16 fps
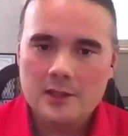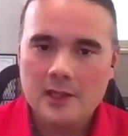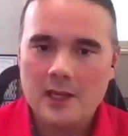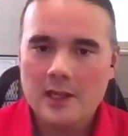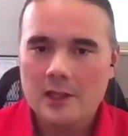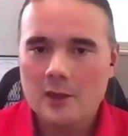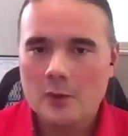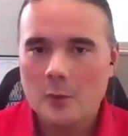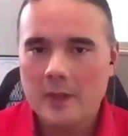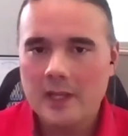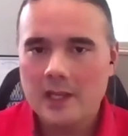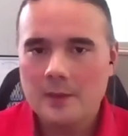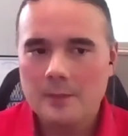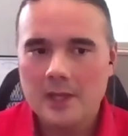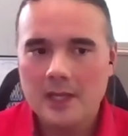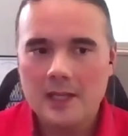Together, we
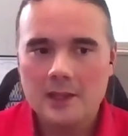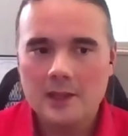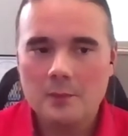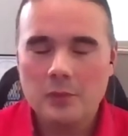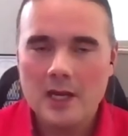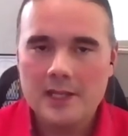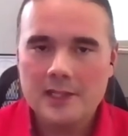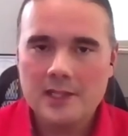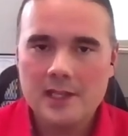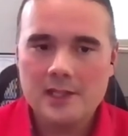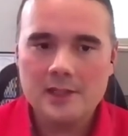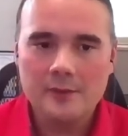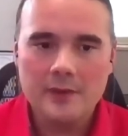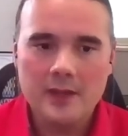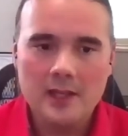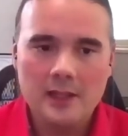can begin the
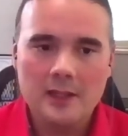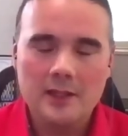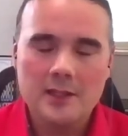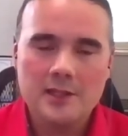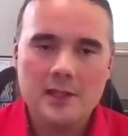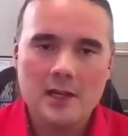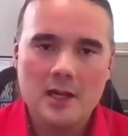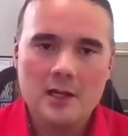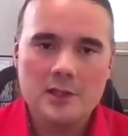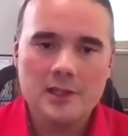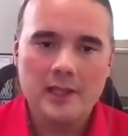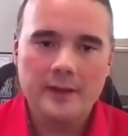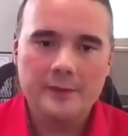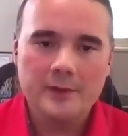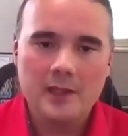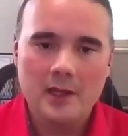process of healing the scars
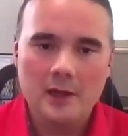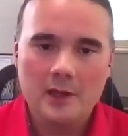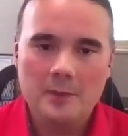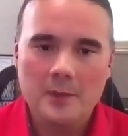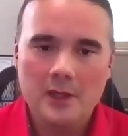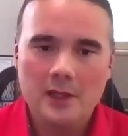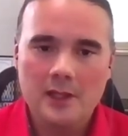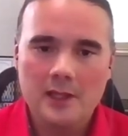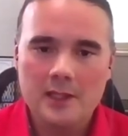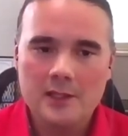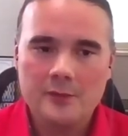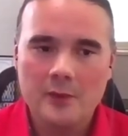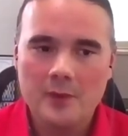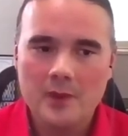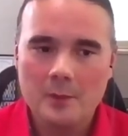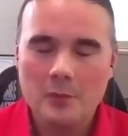left in our
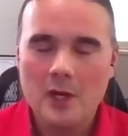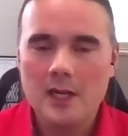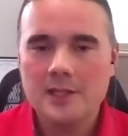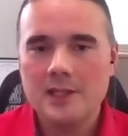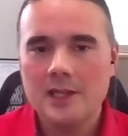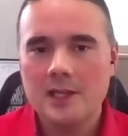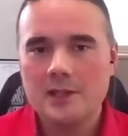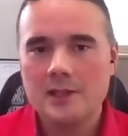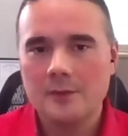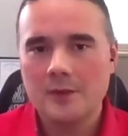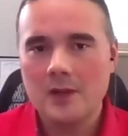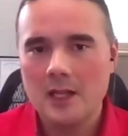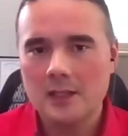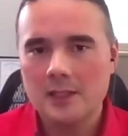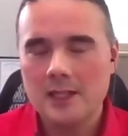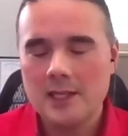communities from the process of
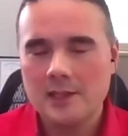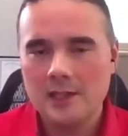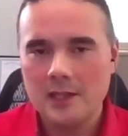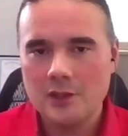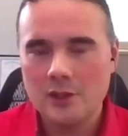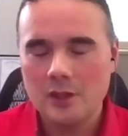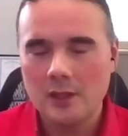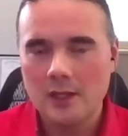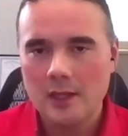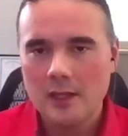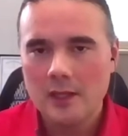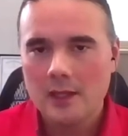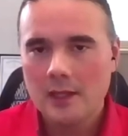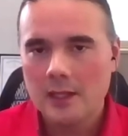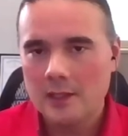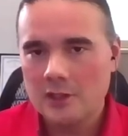colonization
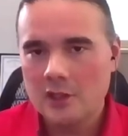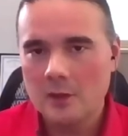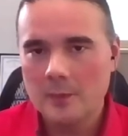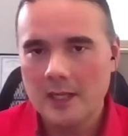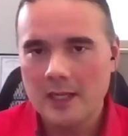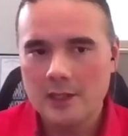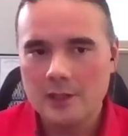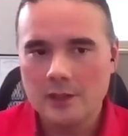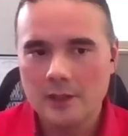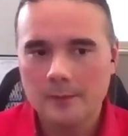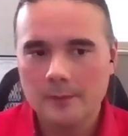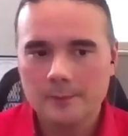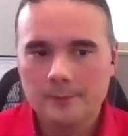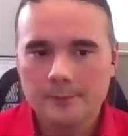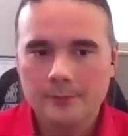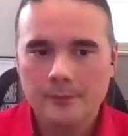and termination.
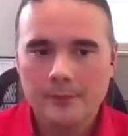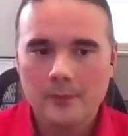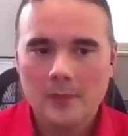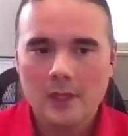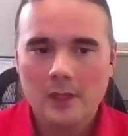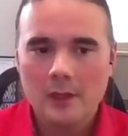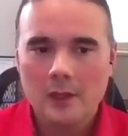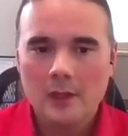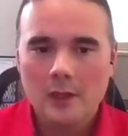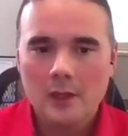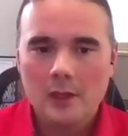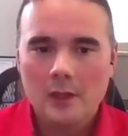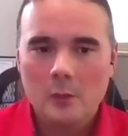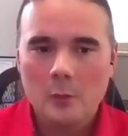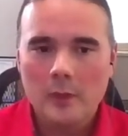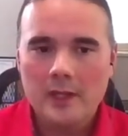
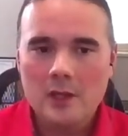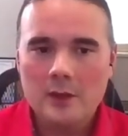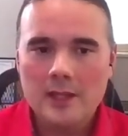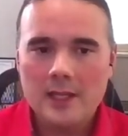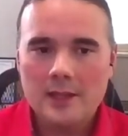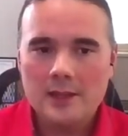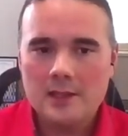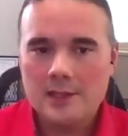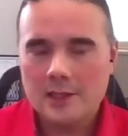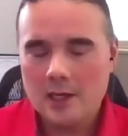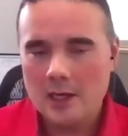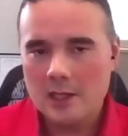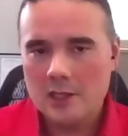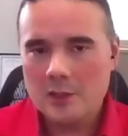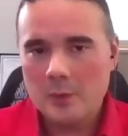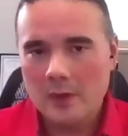We know that these
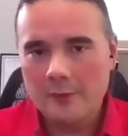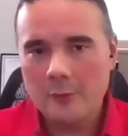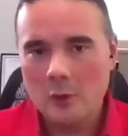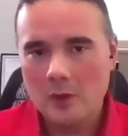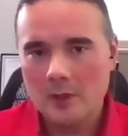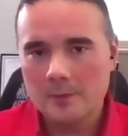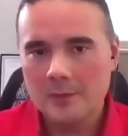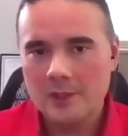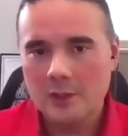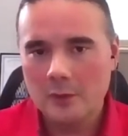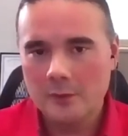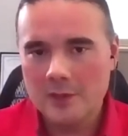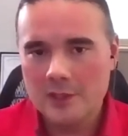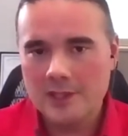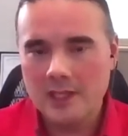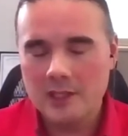scars were formed
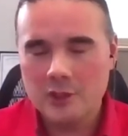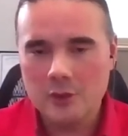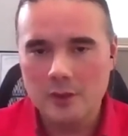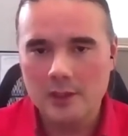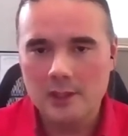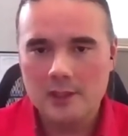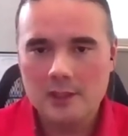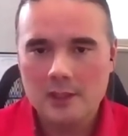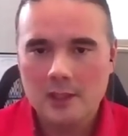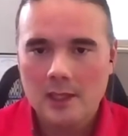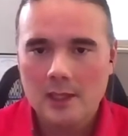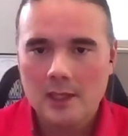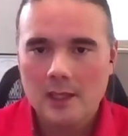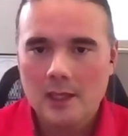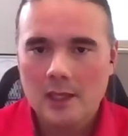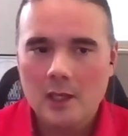over centuries,
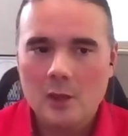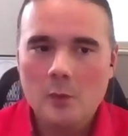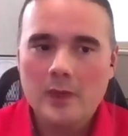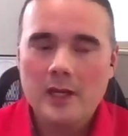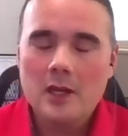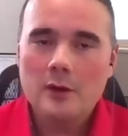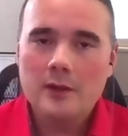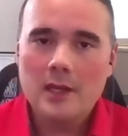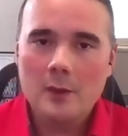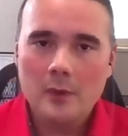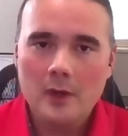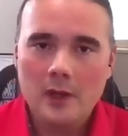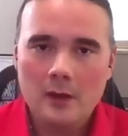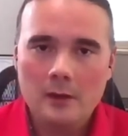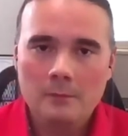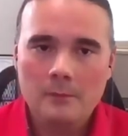and we know that
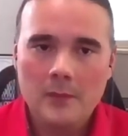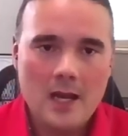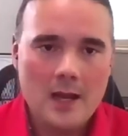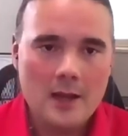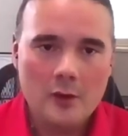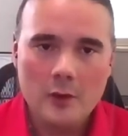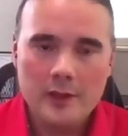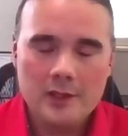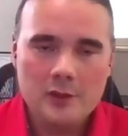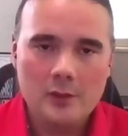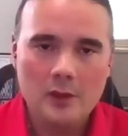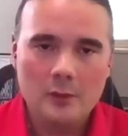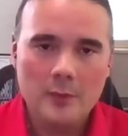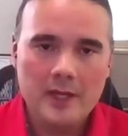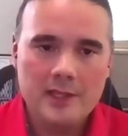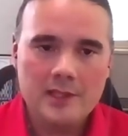we're not going to
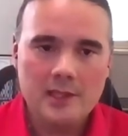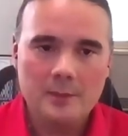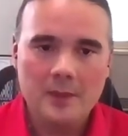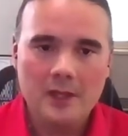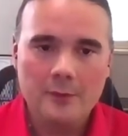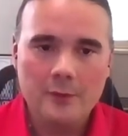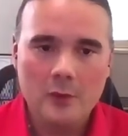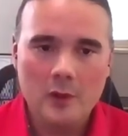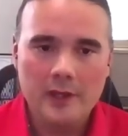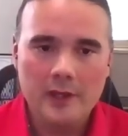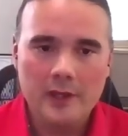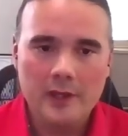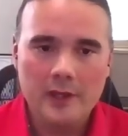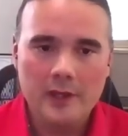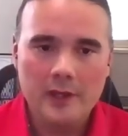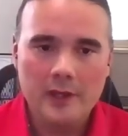erase them in 4
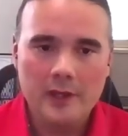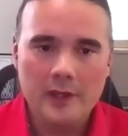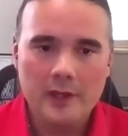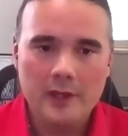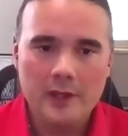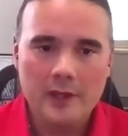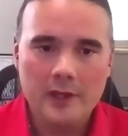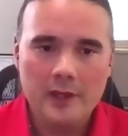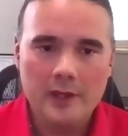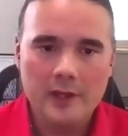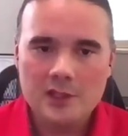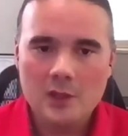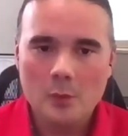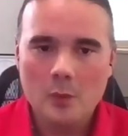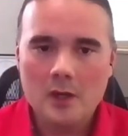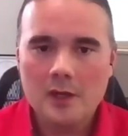years.
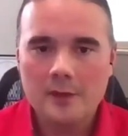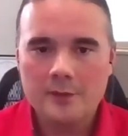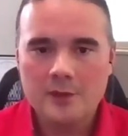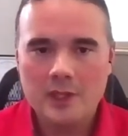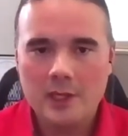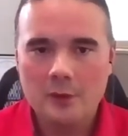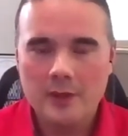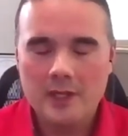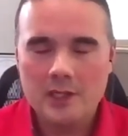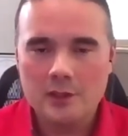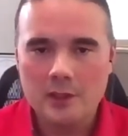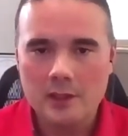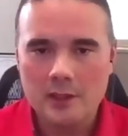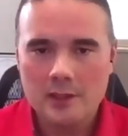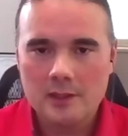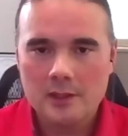It's the work of
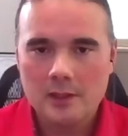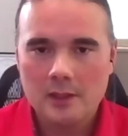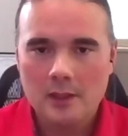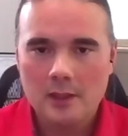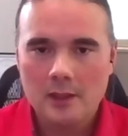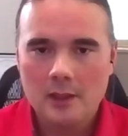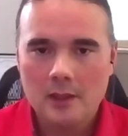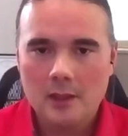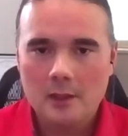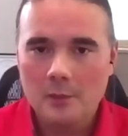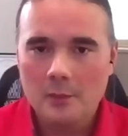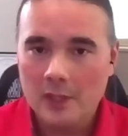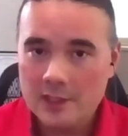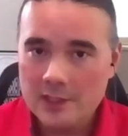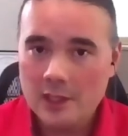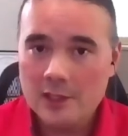generations,
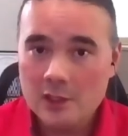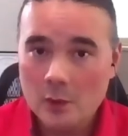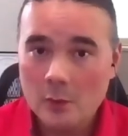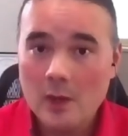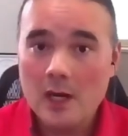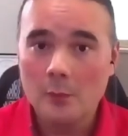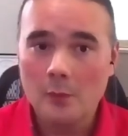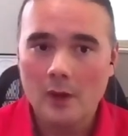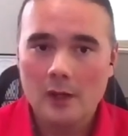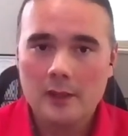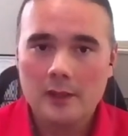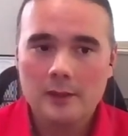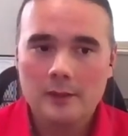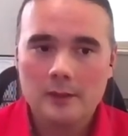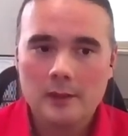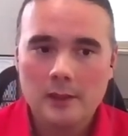but it's also our work.
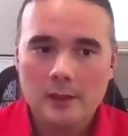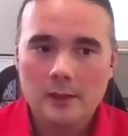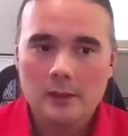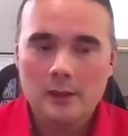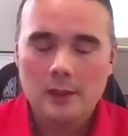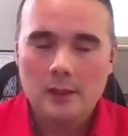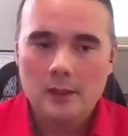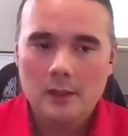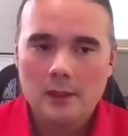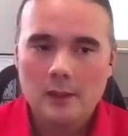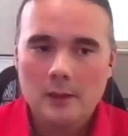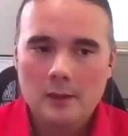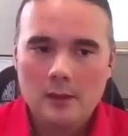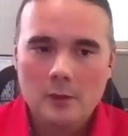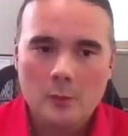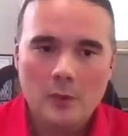
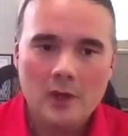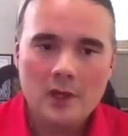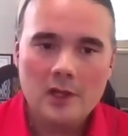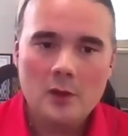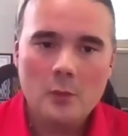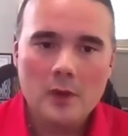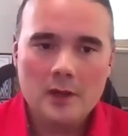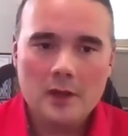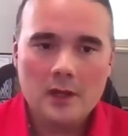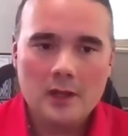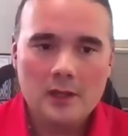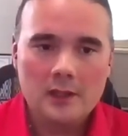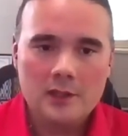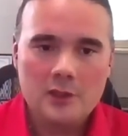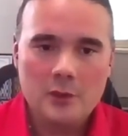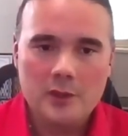We're going to work
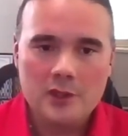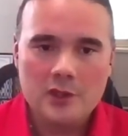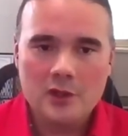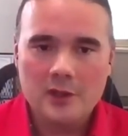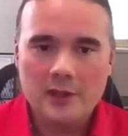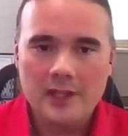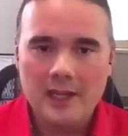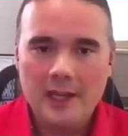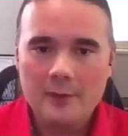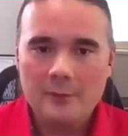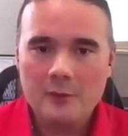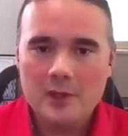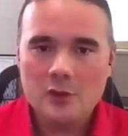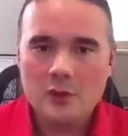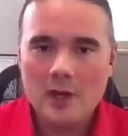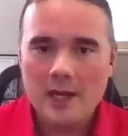to ensure that
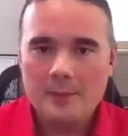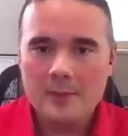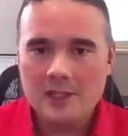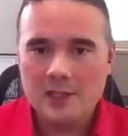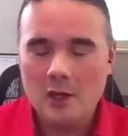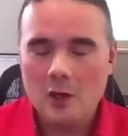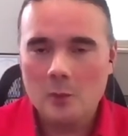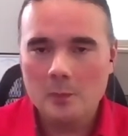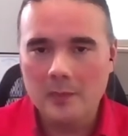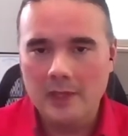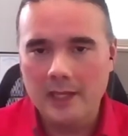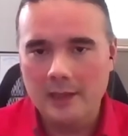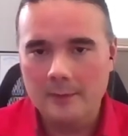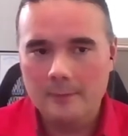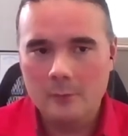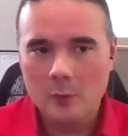every tribe has a
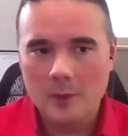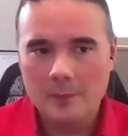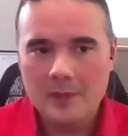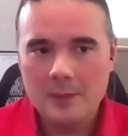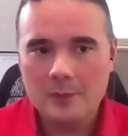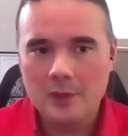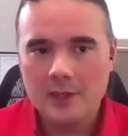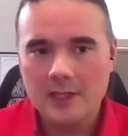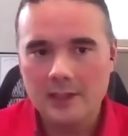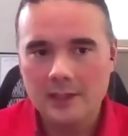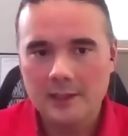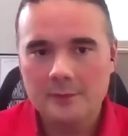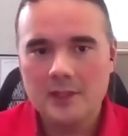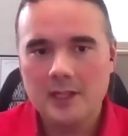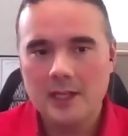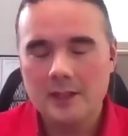homeland where people can
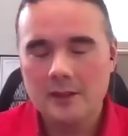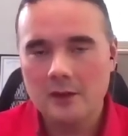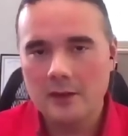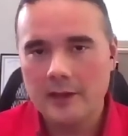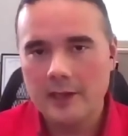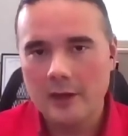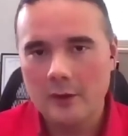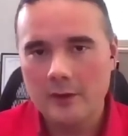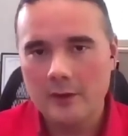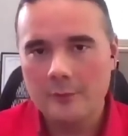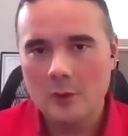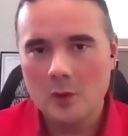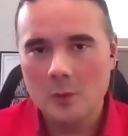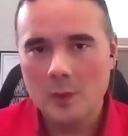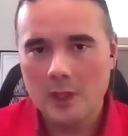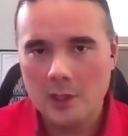live together and carry
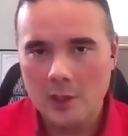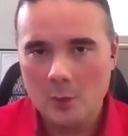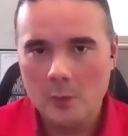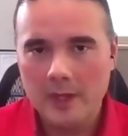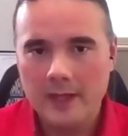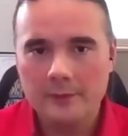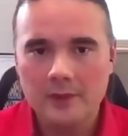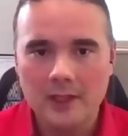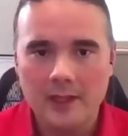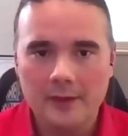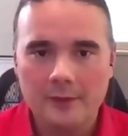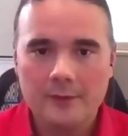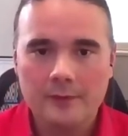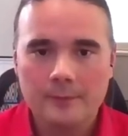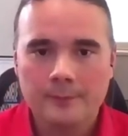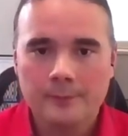forward your way of
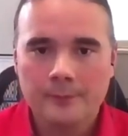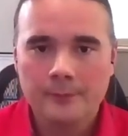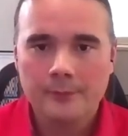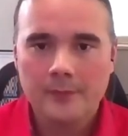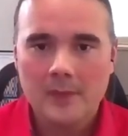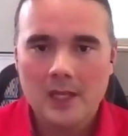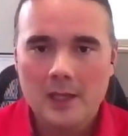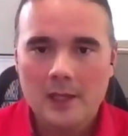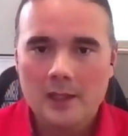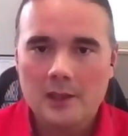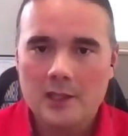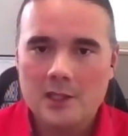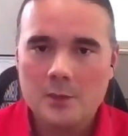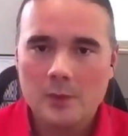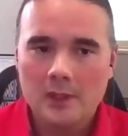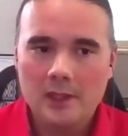life.
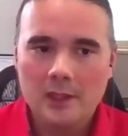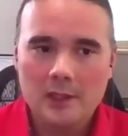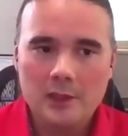This will